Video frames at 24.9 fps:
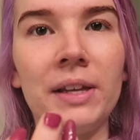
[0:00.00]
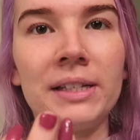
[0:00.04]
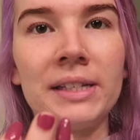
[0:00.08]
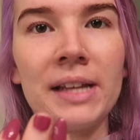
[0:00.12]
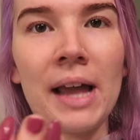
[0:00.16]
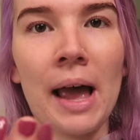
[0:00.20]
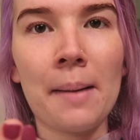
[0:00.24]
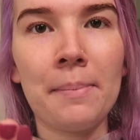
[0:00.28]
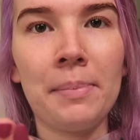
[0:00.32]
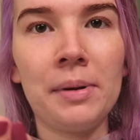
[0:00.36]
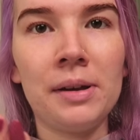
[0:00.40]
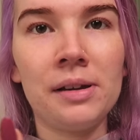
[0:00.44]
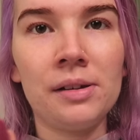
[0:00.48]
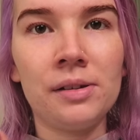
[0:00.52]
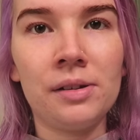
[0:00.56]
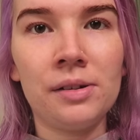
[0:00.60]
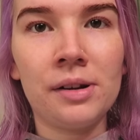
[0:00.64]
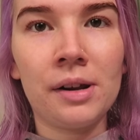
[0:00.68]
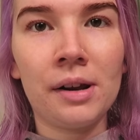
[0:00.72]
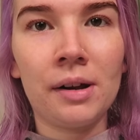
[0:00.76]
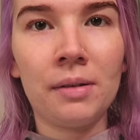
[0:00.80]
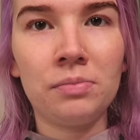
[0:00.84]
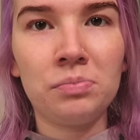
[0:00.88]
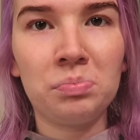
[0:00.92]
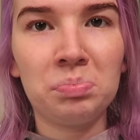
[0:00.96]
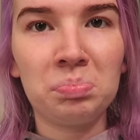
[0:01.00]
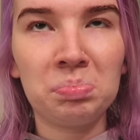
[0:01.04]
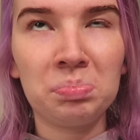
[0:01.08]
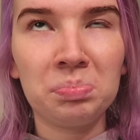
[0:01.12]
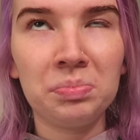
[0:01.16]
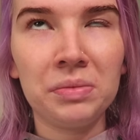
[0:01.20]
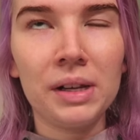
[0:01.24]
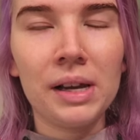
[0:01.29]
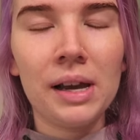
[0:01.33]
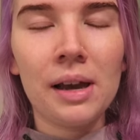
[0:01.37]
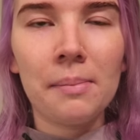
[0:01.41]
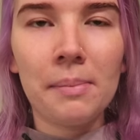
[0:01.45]
this happened
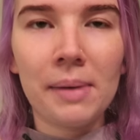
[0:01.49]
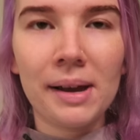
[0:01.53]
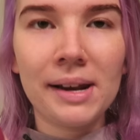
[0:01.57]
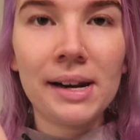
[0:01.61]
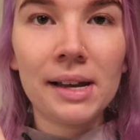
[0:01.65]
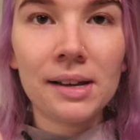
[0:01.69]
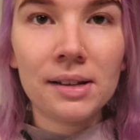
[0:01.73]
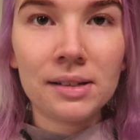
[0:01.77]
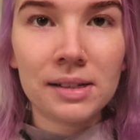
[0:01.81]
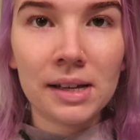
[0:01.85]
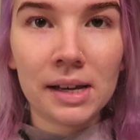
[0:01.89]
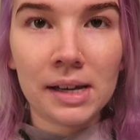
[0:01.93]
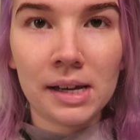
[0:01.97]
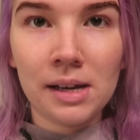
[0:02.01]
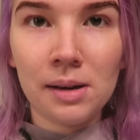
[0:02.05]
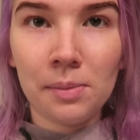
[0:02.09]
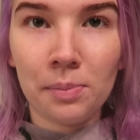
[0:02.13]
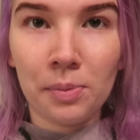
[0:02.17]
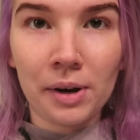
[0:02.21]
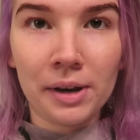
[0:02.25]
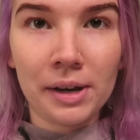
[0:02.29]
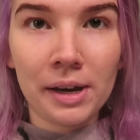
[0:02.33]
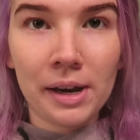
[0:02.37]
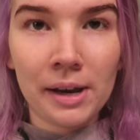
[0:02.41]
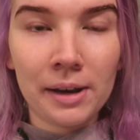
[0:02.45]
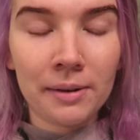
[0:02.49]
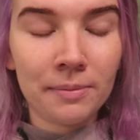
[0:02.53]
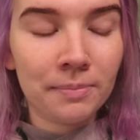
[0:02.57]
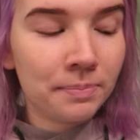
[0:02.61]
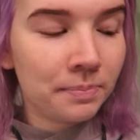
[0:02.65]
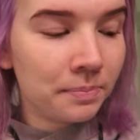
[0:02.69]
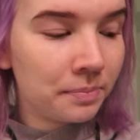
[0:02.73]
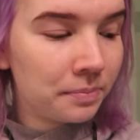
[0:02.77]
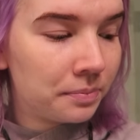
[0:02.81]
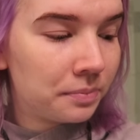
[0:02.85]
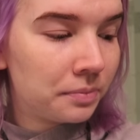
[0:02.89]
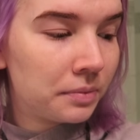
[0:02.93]
my nails like keep
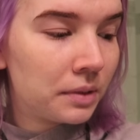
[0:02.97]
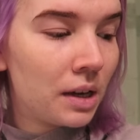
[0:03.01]
breaking